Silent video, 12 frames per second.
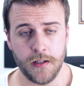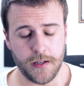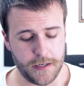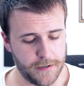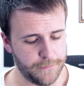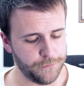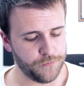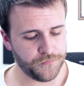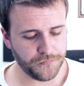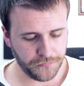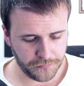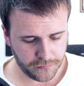
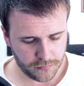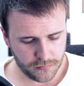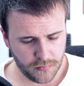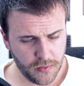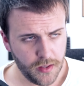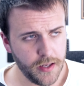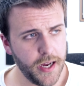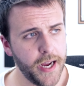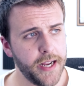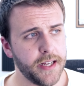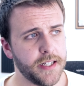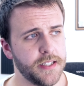I
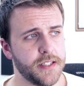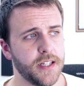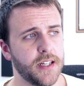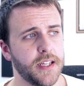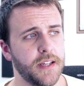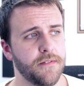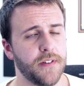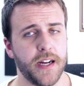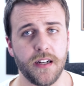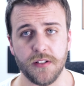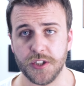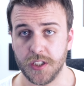had a Kentucky
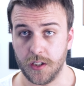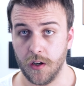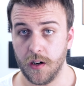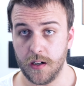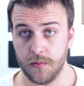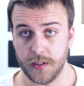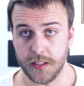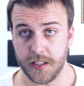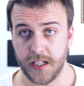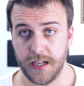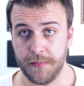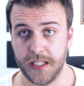fired cigar one
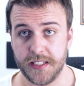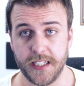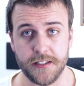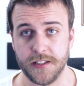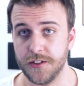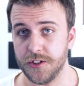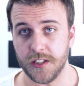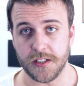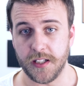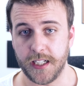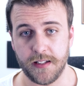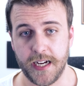time and it tasted just
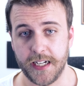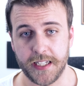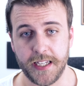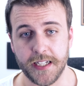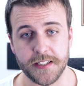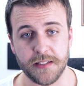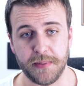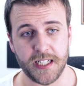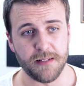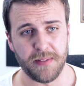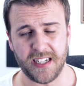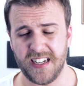like Latakia to me. And
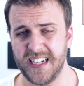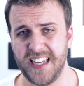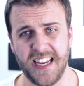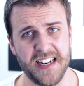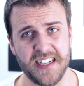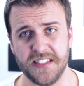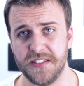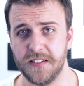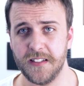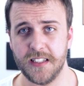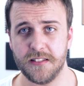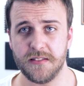I'm like, I cannot do
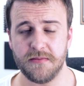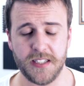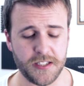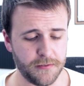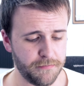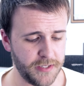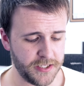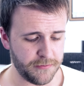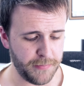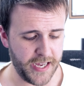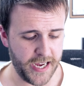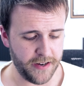this. It's
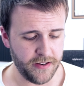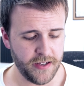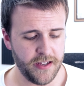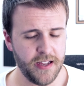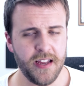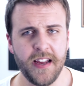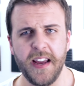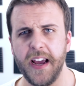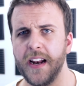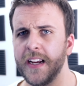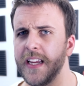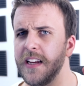bad.
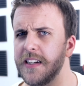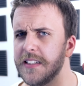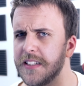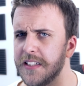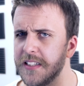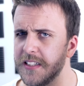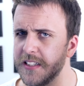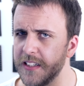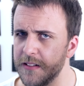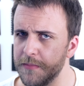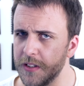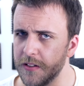And I get a
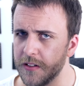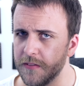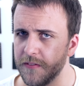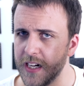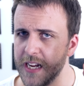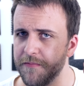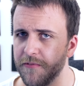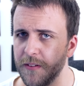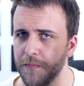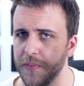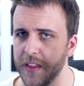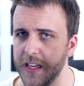similar vibe
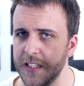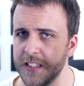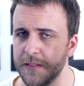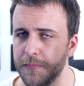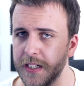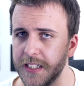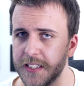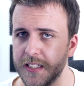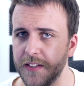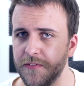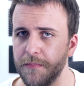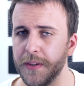from this, but it's
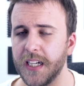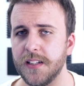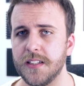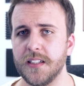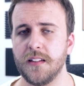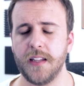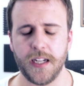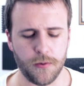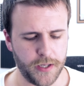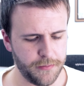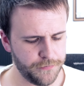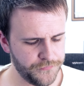different because it's a
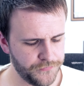liquid.